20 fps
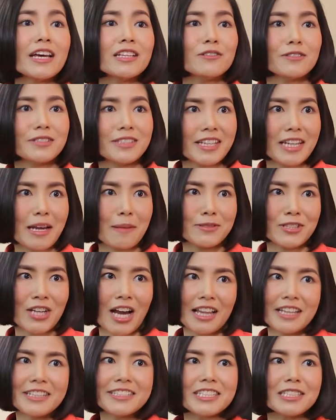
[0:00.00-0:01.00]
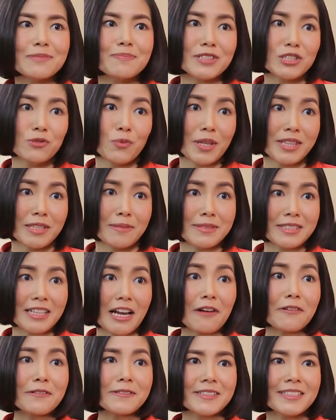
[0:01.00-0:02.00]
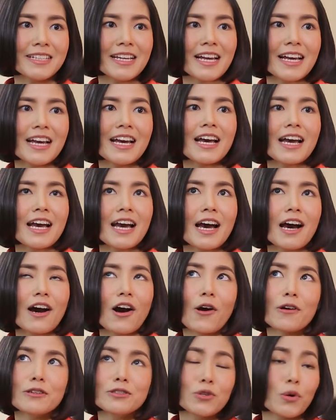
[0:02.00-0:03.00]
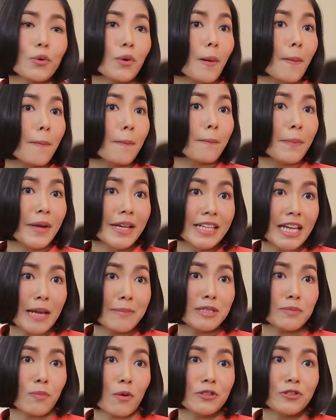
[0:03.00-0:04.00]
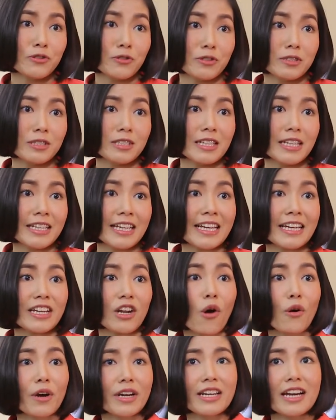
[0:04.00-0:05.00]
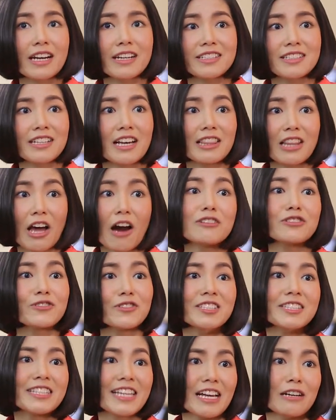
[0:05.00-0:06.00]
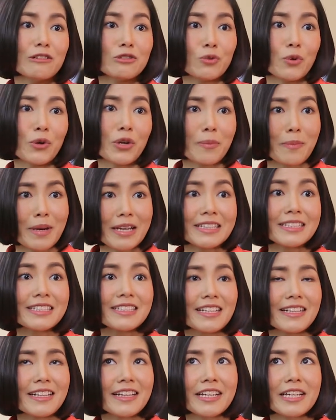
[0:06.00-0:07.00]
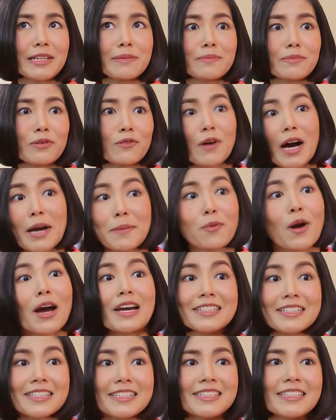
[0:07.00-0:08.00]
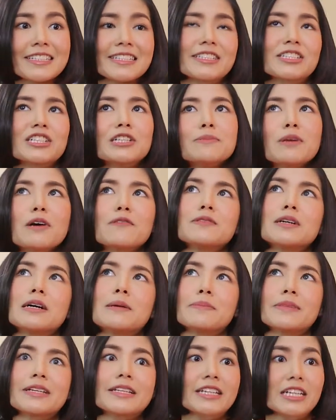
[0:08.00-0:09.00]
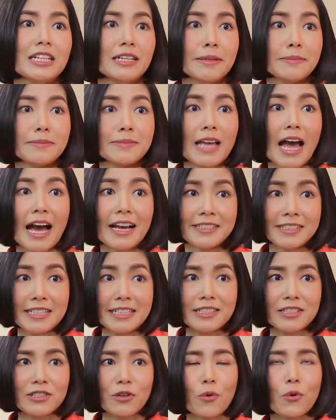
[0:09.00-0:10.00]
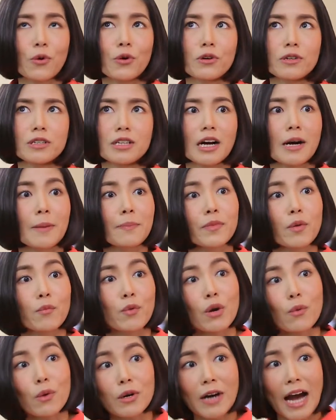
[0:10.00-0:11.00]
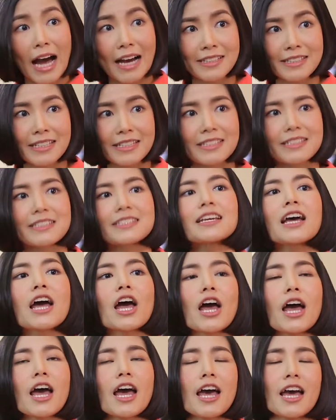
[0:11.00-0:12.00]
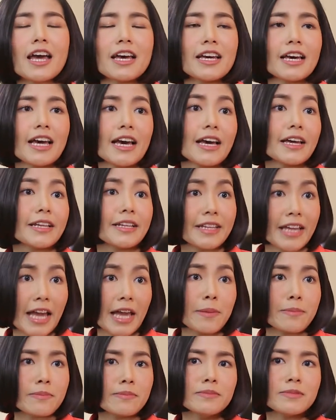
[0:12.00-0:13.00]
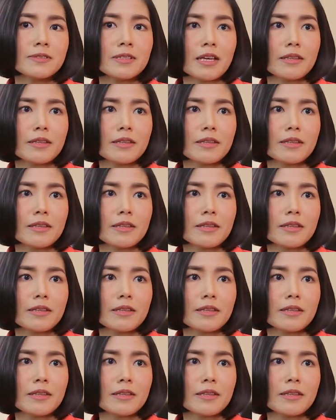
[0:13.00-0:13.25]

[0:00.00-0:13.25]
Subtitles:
to set up challenges between themselves. Also, big name sponsors can organize a larger scale tournament. They can provide prizes in terms of in-game assets or real-world assets. And games